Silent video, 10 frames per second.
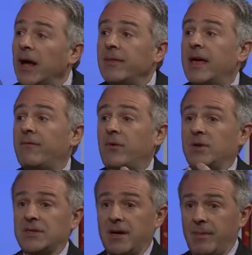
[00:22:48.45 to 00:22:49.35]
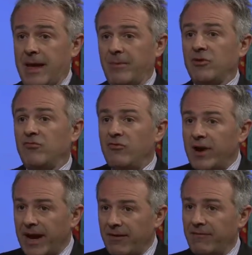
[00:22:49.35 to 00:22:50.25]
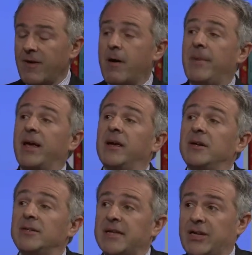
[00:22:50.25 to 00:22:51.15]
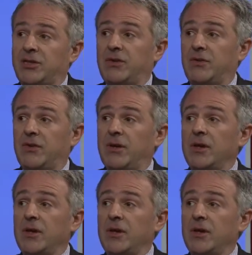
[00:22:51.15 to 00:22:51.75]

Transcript: and therefore it's going to be able to wring far bigger concessions